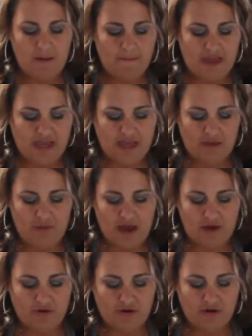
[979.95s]
baking
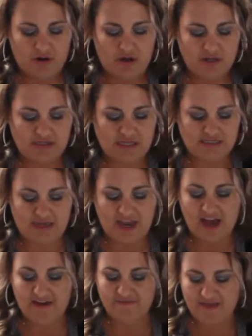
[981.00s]
powder doesn't
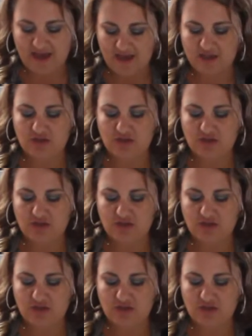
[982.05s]
have that,